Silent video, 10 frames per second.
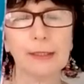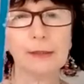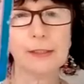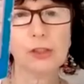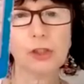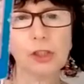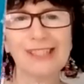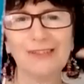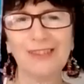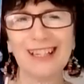It's
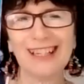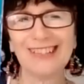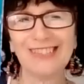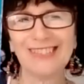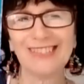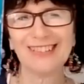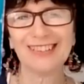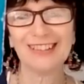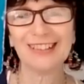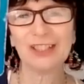just a flick of,
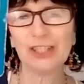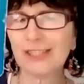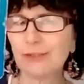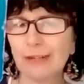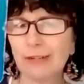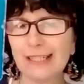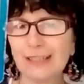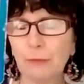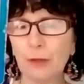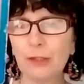just rest
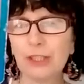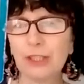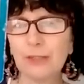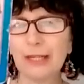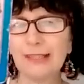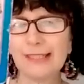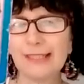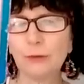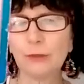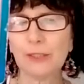a moment, just be in the
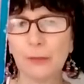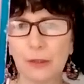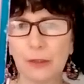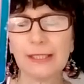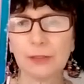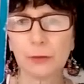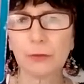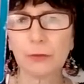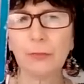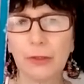stillness, because there is
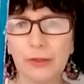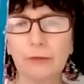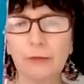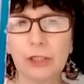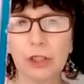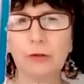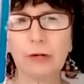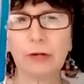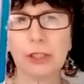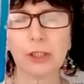rebirth and
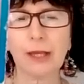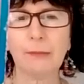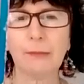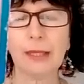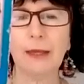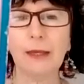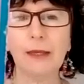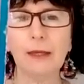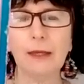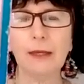regeneration coming
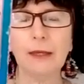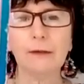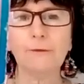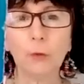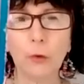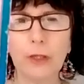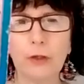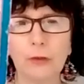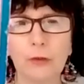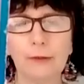for
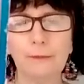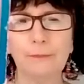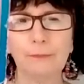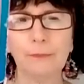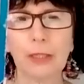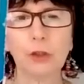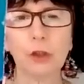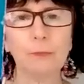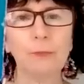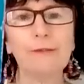you.
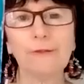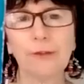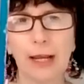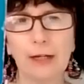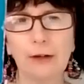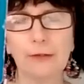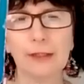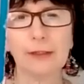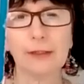Don't be afraid of it.